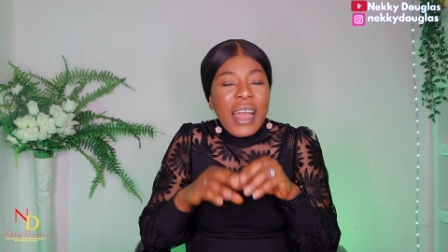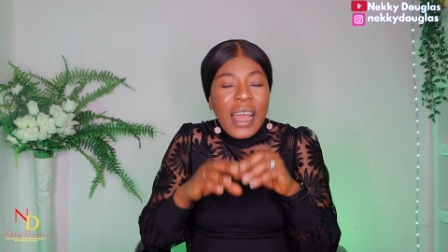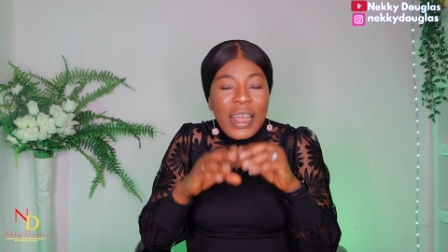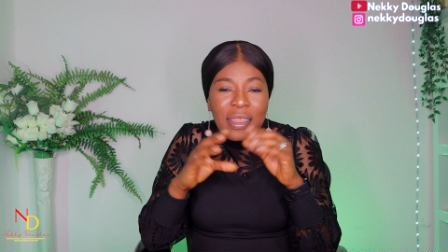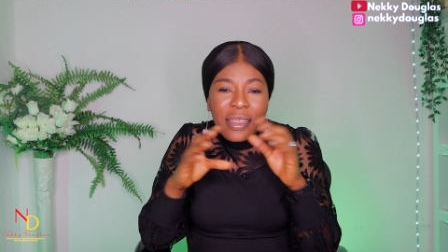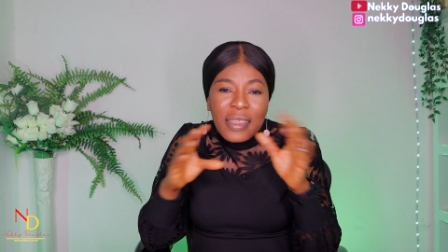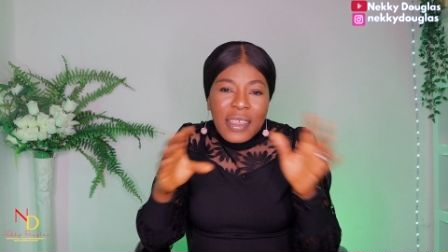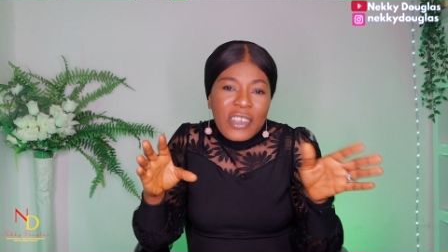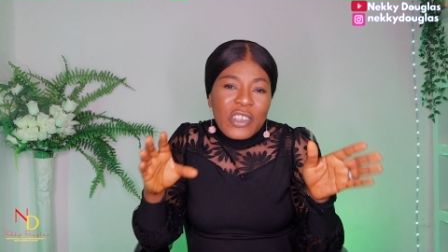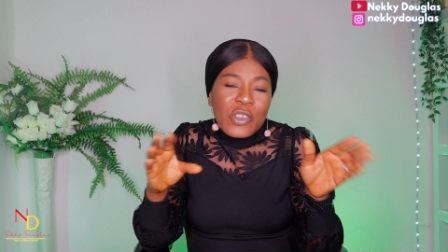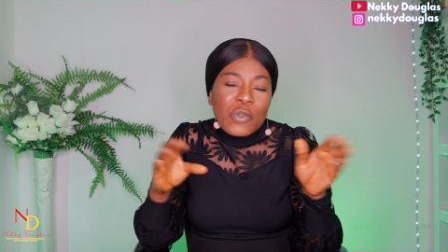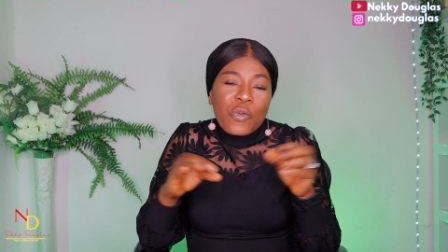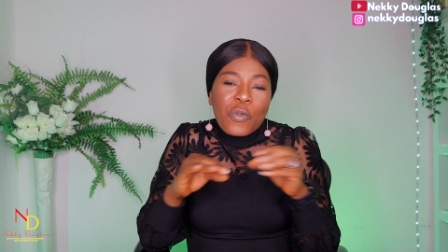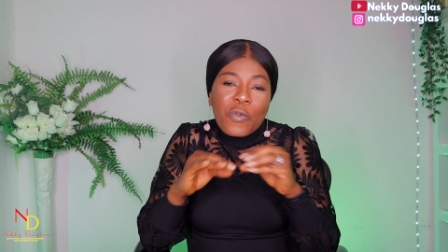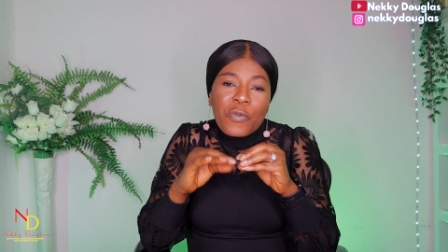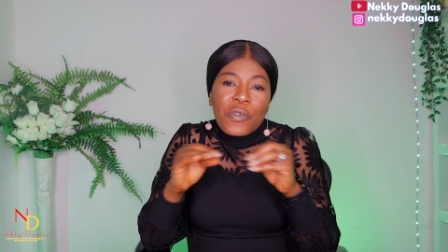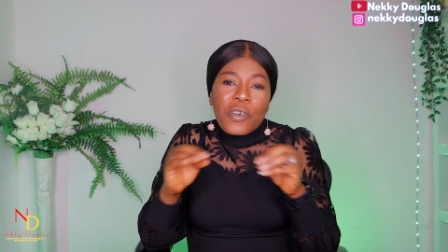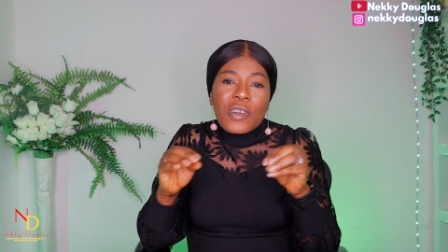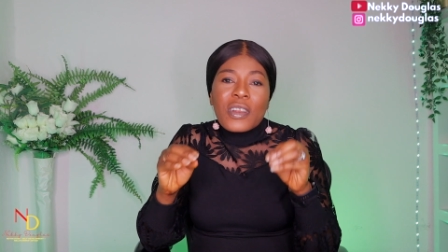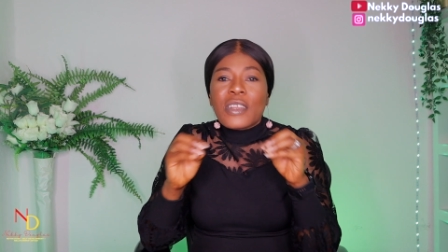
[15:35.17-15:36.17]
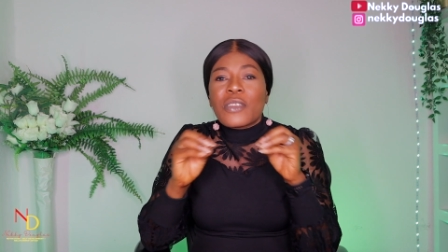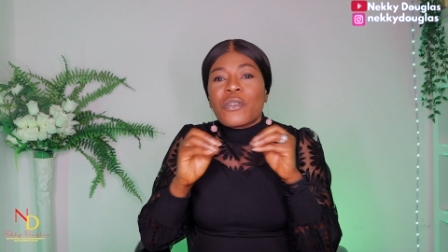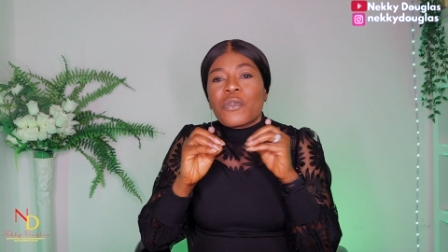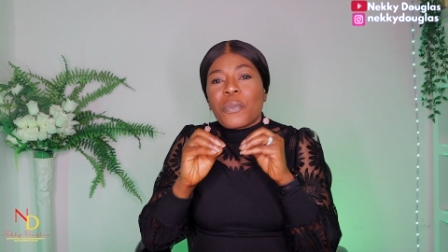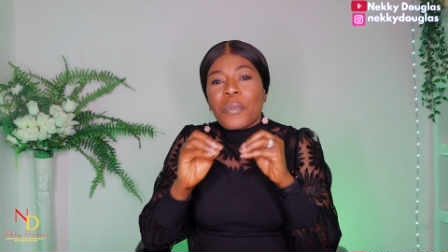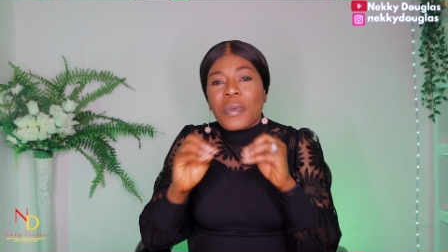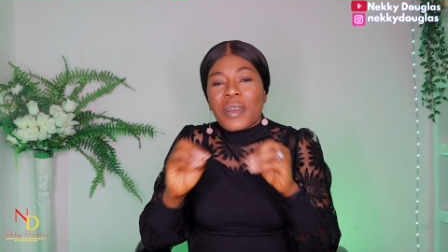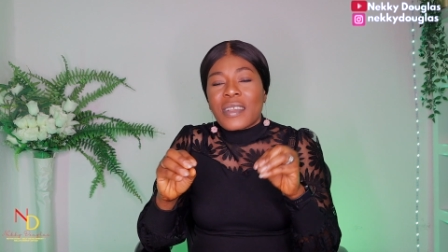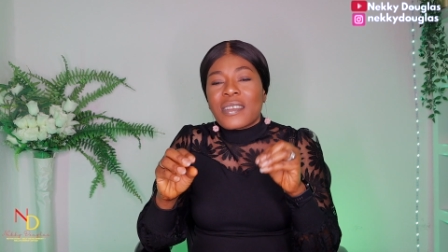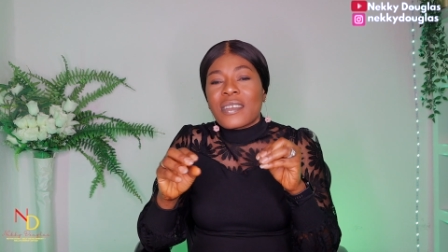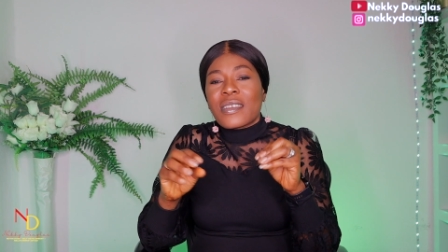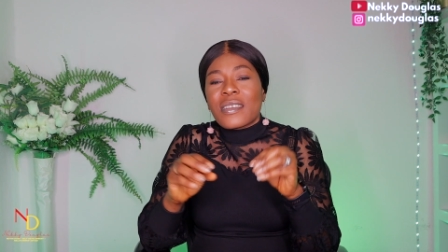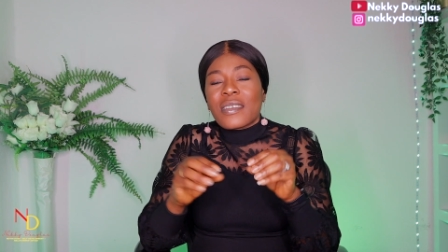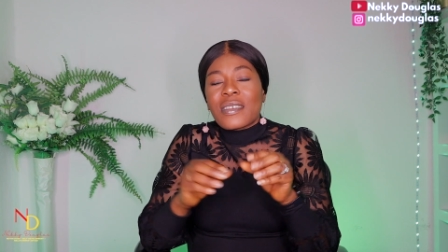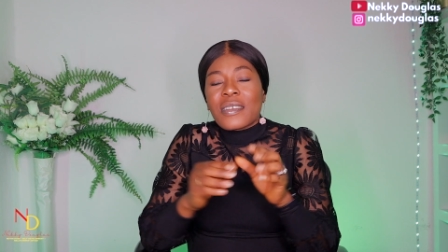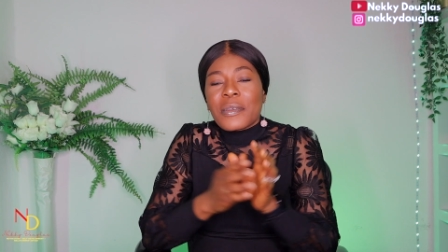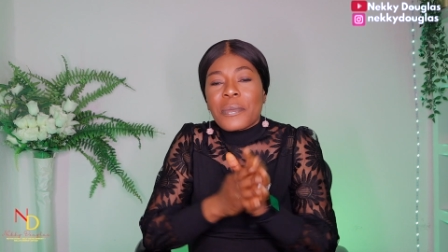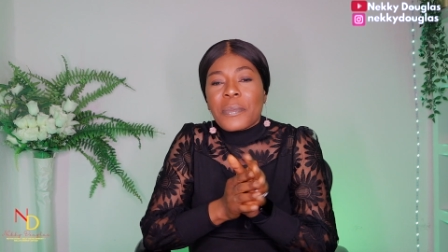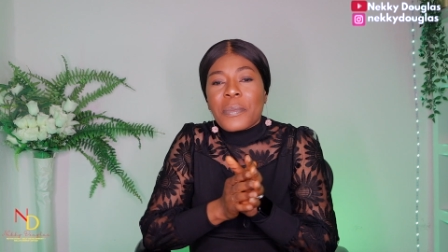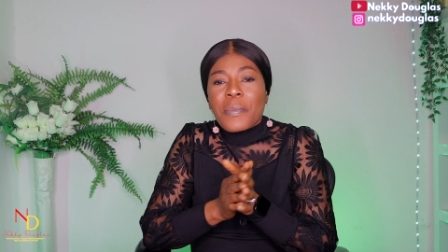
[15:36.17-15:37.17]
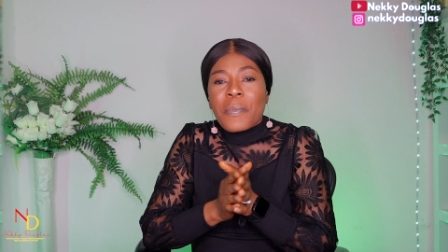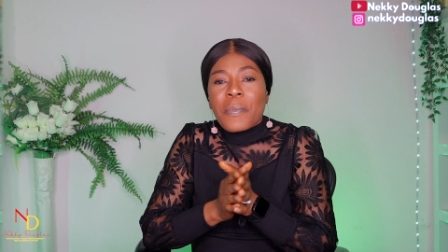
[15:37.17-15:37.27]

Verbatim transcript: and things will fall into places.